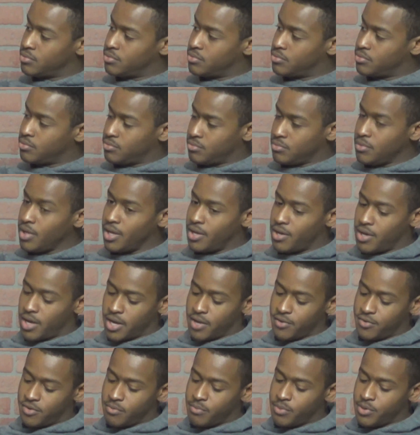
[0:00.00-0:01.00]
Yeah, I guess
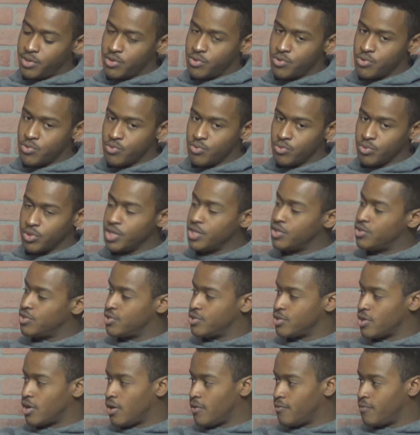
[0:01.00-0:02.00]
somebody who leeches
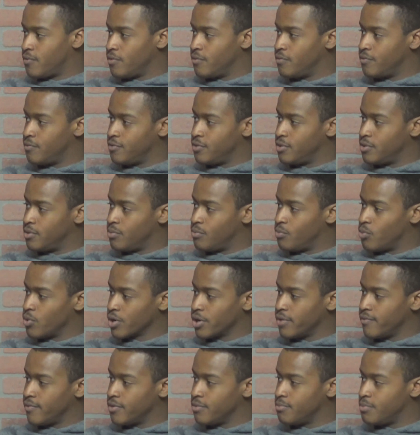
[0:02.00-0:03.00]
off of the work
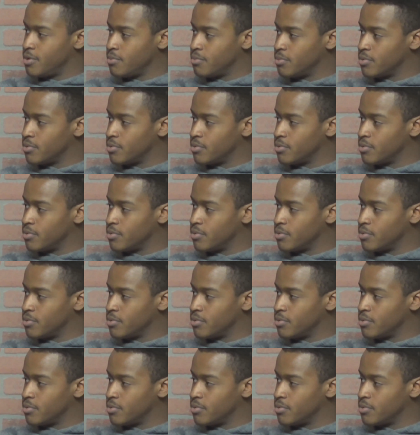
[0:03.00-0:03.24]
of other people.